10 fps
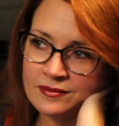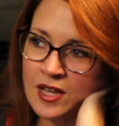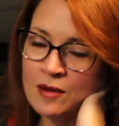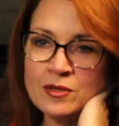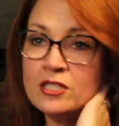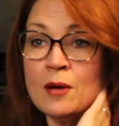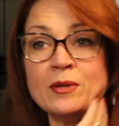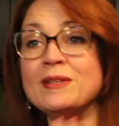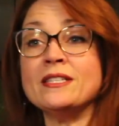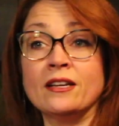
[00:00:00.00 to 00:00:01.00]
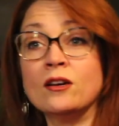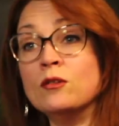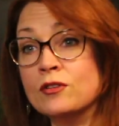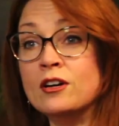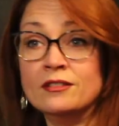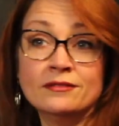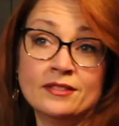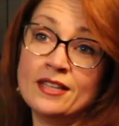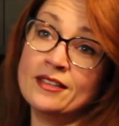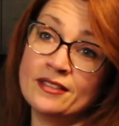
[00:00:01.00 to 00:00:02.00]
I'm just optimistic overall.
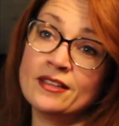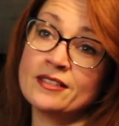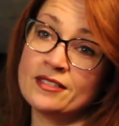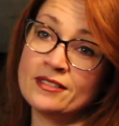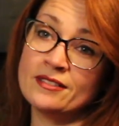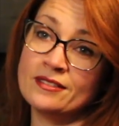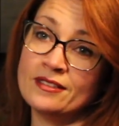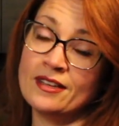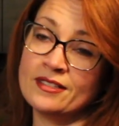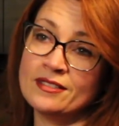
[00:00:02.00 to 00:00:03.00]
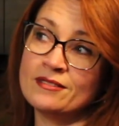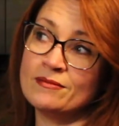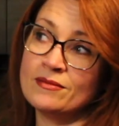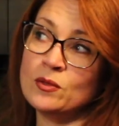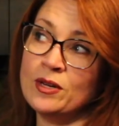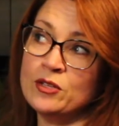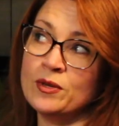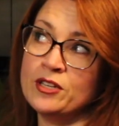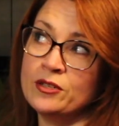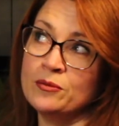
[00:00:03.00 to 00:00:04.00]
I think that's
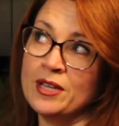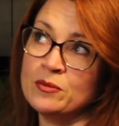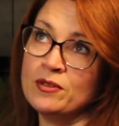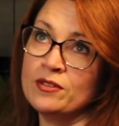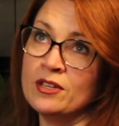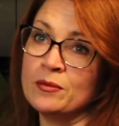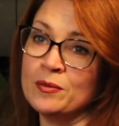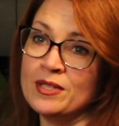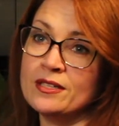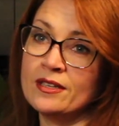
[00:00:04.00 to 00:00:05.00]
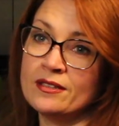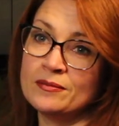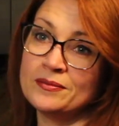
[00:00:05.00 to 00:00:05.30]
2022 makes me feel optimistic.